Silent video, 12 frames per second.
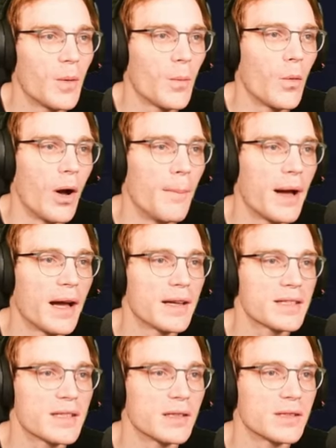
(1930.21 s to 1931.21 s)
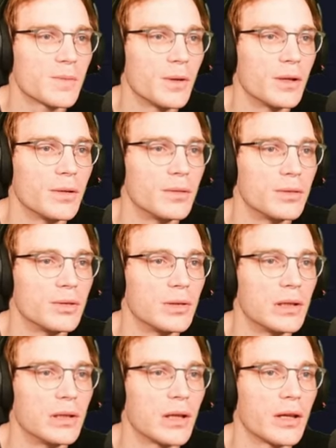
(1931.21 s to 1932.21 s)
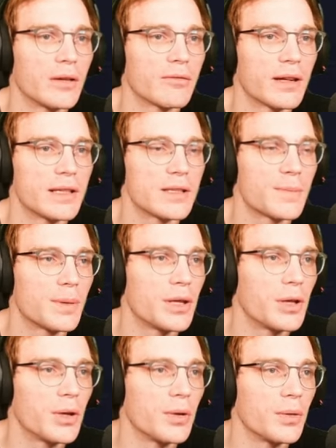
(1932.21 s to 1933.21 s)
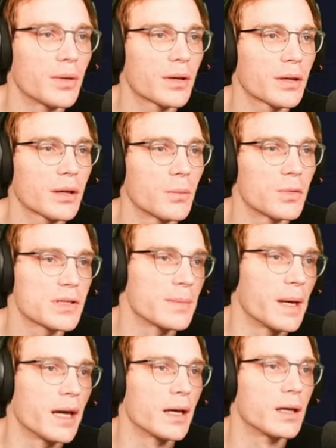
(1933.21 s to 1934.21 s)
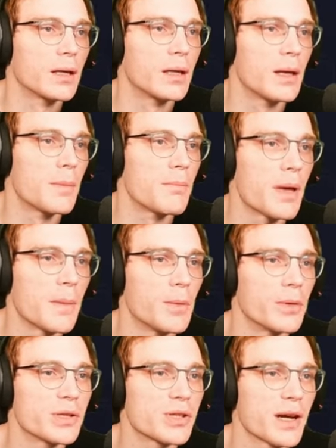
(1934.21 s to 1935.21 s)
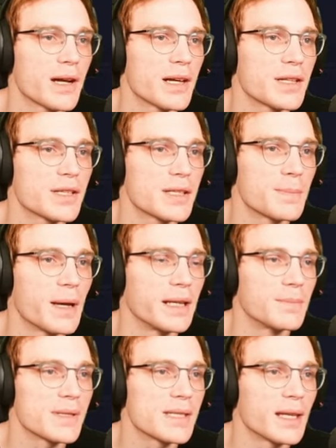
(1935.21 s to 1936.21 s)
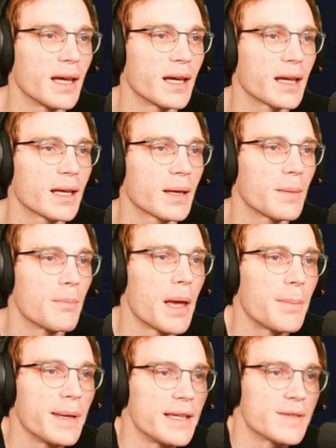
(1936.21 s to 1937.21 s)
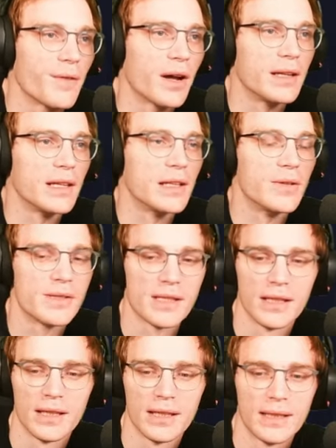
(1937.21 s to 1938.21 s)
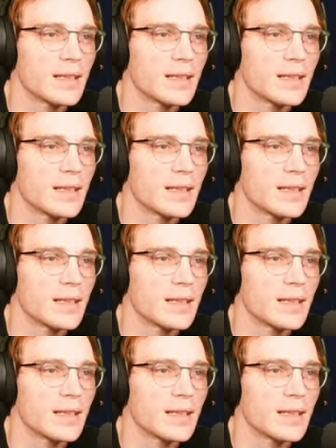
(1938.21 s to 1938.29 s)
Why am I asking Oswald? You look like you're ready to puke. What's the matter? Maybe all the trash has made him sick. Maybe he's finally oh. losing it.